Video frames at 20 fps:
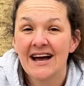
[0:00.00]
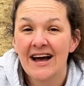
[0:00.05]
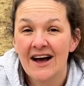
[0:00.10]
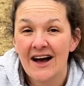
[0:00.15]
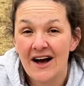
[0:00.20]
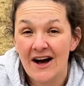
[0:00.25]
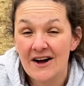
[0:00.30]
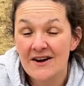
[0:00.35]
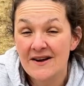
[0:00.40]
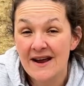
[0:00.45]

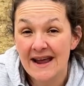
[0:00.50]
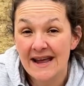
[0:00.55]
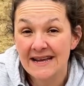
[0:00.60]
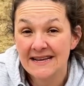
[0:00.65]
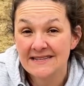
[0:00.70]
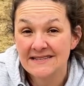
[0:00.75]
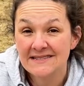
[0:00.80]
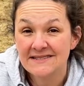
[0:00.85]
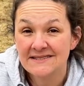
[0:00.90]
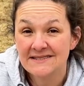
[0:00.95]
All right.
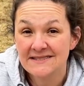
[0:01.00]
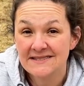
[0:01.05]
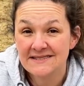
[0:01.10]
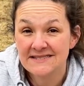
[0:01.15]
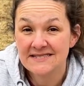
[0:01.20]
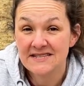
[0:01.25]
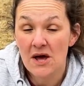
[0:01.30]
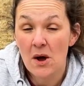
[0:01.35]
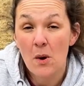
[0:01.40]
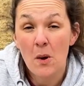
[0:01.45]

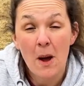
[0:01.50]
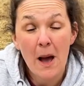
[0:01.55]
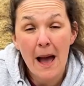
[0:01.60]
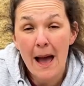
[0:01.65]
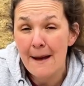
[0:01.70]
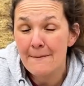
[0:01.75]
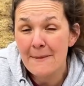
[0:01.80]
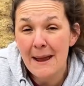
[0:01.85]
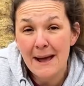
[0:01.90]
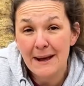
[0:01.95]
So
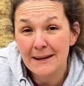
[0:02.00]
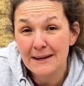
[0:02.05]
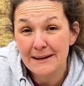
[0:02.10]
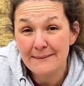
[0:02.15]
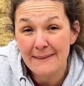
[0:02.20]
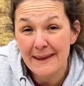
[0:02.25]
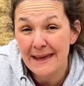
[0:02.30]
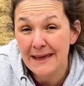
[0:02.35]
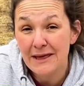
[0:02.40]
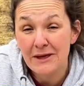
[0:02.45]
I'm not going to
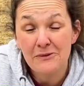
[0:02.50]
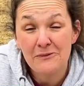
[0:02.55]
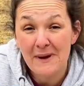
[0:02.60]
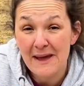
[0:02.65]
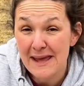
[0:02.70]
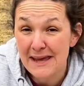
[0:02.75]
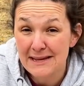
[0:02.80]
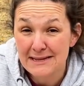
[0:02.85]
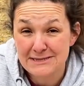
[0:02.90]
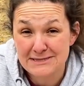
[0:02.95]
make you
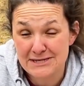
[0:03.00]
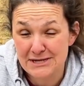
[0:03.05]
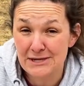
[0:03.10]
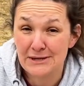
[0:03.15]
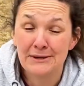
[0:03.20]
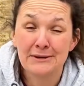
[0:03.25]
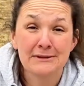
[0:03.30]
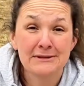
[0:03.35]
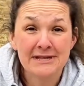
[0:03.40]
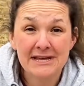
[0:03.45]
wait
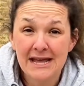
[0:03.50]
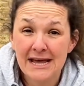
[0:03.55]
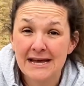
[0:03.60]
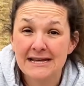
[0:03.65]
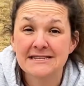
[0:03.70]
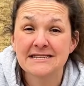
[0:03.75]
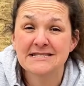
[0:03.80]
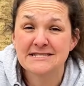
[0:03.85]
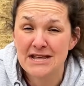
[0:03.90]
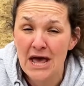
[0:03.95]
until the end
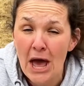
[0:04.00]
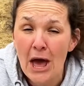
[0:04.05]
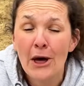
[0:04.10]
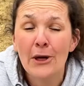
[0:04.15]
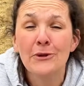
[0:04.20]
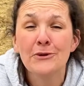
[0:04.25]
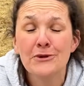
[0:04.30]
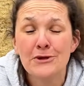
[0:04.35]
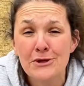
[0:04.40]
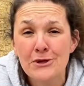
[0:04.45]
to
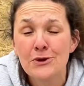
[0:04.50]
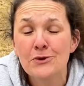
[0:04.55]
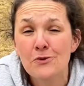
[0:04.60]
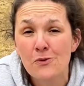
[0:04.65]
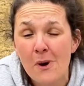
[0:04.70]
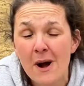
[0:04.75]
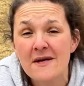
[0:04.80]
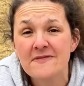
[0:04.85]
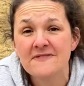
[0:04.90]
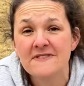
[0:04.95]
tell you
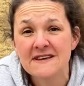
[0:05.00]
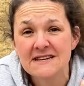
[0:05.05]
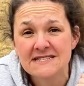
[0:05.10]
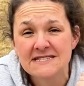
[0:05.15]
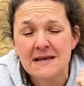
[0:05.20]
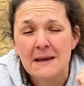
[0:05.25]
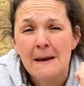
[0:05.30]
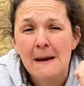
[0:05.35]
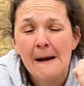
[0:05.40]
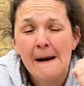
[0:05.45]
what this
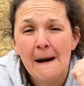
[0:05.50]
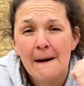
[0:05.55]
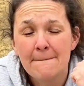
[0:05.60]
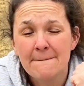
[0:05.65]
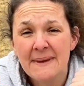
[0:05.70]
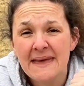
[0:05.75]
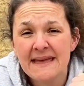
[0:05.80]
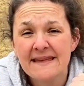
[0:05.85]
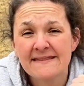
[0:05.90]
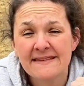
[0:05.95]

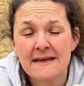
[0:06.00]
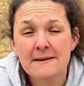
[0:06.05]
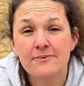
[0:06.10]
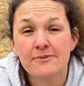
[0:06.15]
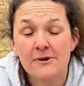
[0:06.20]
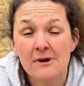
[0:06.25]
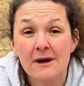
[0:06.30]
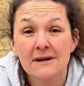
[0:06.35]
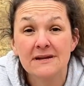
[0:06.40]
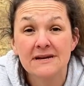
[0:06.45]
amazing
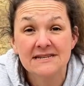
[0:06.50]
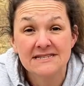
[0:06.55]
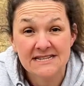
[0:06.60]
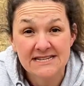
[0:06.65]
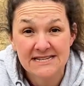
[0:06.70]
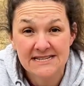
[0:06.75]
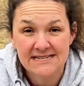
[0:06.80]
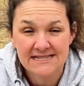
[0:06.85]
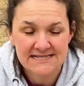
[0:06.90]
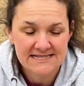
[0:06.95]
product
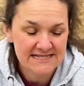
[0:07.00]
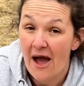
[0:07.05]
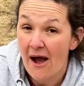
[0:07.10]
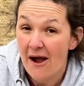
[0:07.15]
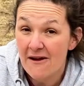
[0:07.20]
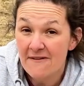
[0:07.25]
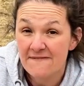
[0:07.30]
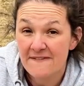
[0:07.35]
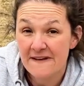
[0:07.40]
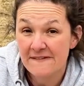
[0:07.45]
is.
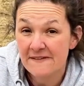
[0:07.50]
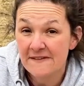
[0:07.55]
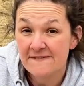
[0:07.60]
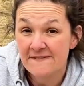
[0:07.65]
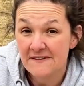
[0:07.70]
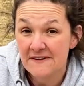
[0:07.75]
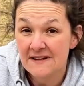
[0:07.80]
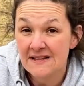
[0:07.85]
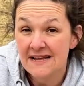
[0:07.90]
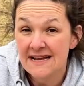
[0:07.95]
Our favorite
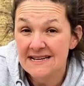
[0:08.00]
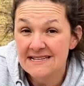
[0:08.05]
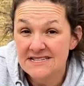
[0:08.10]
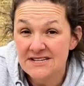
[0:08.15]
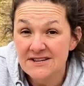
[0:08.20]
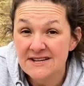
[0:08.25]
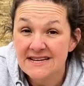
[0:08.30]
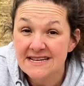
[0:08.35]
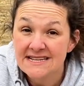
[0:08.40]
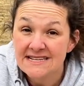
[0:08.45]
fertilizer
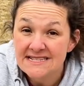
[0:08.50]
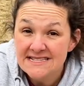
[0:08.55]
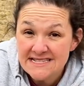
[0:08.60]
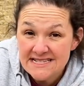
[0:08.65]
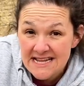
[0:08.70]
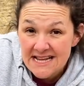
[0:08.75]
is